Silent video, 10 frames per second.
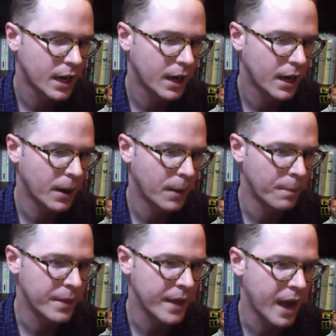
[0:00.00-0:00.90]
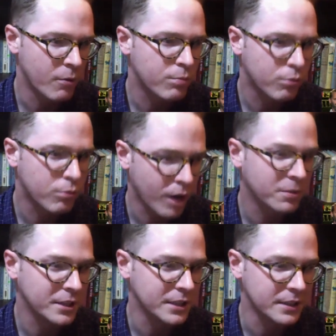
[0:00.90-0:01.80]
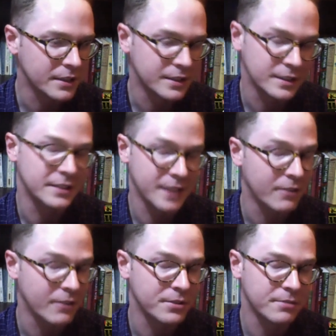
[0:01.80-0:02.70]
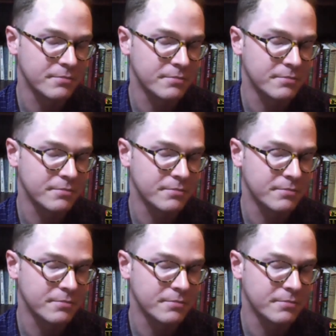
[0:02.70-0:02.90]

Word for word: um, I would probably, this is, sounds